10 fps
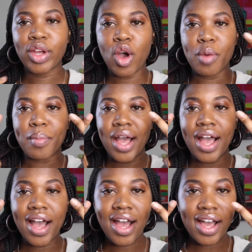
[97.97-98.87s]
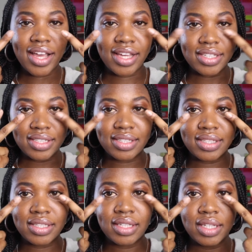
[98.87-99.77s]
on my
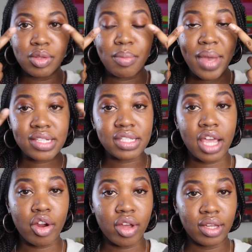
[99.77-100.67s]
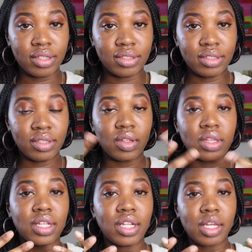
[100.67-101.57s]
eyes the mascara
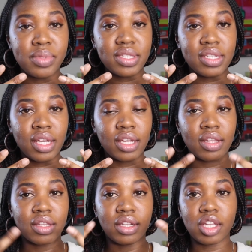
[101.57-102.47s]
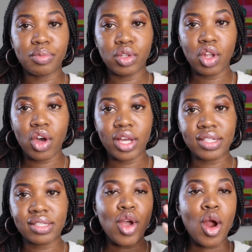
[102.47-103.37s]
the lipstick, the lip
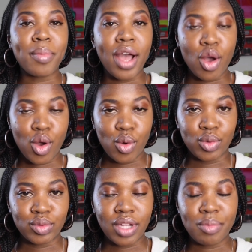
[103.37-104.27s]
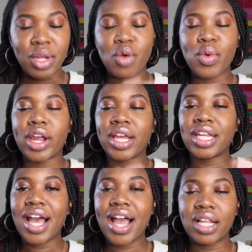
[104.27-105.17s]
gloss. They are my own. I'm not wearing
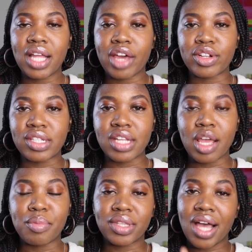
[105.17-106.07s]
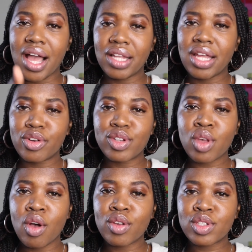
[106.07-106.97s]
any eyeliner today, but the eyeliner is
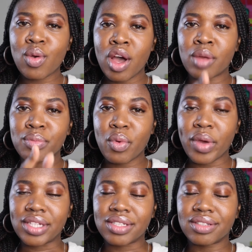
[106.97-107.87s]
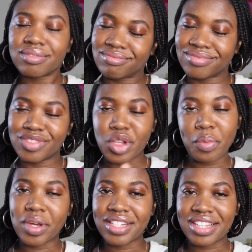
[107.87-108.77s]
also on point. No
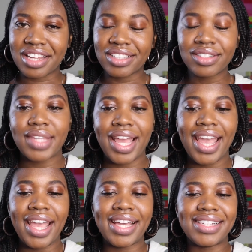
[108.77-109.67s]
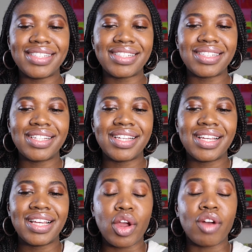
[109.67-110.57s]
pun intended. And
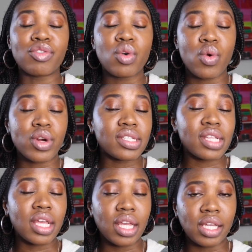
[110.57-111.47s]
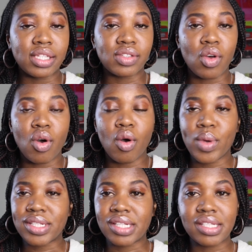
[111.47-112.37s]
there, of course, is
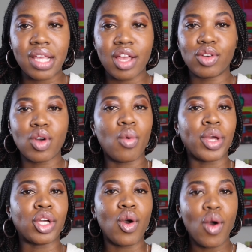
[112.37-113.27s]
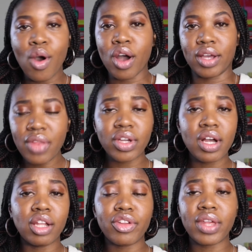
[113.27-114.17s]
always a sale going on. The
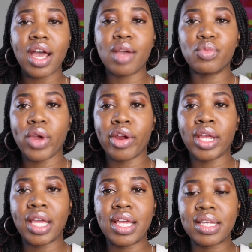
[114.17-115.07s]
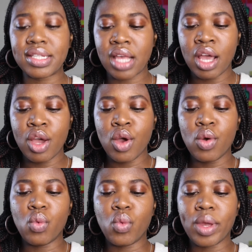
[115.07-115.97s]
color that I'm wearing is
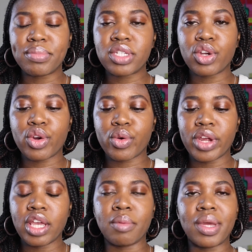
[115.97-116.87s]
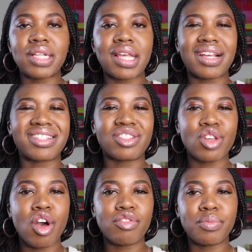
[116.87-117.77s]
Whipped Cream, and it's like a
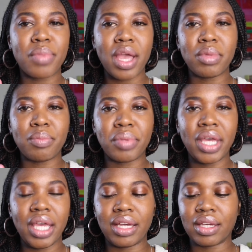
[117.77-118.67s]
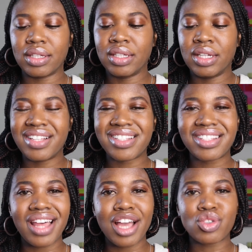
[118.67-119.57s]
soft baby pink
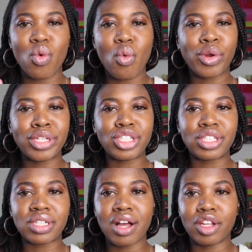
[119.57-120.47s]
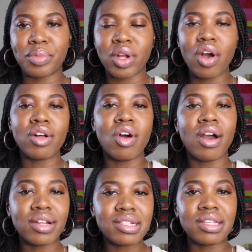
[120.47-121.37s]
slash orangish color, but all,
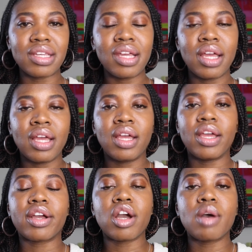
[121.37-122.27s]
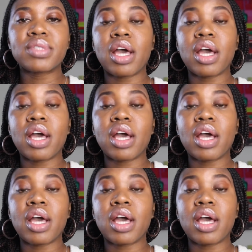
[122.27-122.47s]
honestly, it comes out